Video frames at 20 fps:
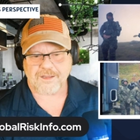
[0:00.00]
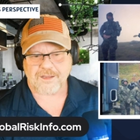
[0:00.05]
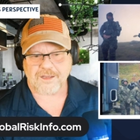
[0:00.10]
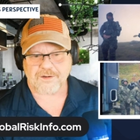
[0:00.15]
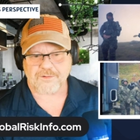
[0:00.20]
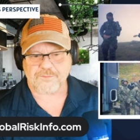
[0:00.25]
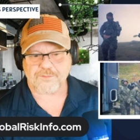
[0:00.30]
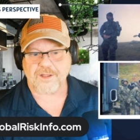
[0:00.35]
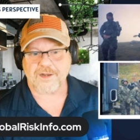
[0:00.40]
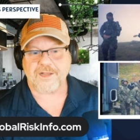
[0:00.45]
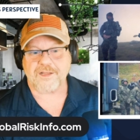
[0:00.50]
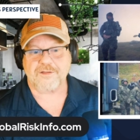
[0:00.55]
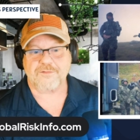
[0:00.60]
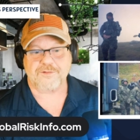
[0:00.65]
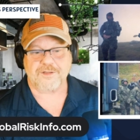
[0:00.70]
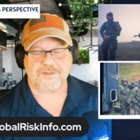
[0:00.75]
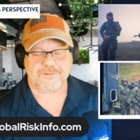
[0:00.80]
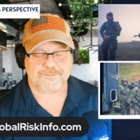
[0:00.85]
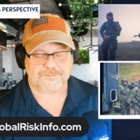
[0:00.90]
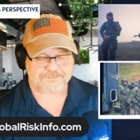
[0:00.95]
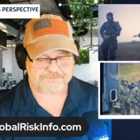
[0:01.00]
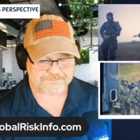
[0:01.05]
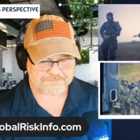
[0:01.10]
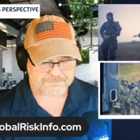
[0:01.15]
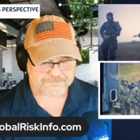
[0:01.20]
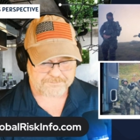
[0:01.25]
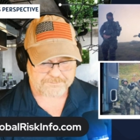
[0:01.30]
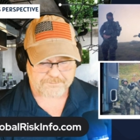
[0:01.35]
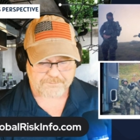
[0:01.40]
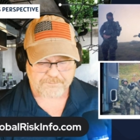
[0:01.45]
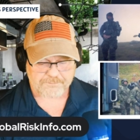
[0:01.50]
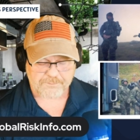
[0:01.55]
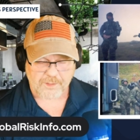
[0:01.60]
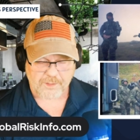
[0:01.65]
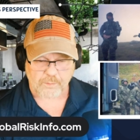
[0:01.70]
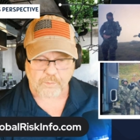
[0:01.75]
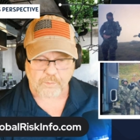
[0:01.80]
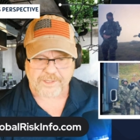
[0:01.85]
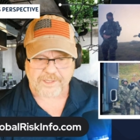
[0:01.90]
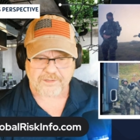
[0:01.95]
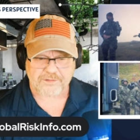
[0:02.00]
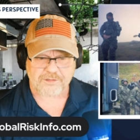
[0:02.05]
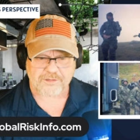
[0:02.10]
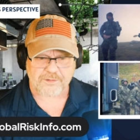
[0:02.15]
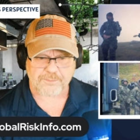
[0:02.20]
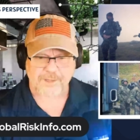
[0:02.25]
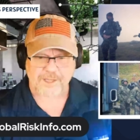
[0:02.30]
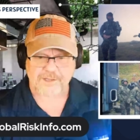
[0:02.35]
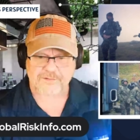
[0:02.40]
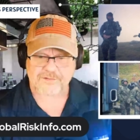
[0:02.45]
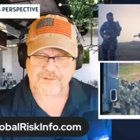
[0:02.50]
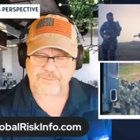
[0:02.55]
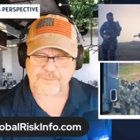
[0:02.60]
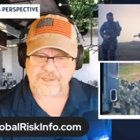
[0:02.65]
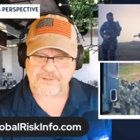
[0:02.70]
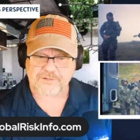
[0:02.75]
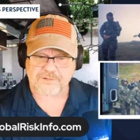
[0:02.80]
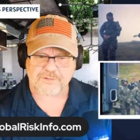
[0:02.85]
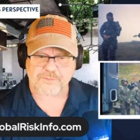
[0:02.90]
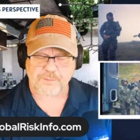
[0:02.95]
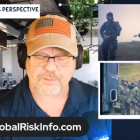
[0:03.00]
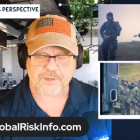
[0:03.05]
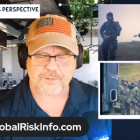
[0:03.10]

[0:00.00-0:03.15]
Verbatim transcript: on a Friday evening. We get to the base, and the base is pretty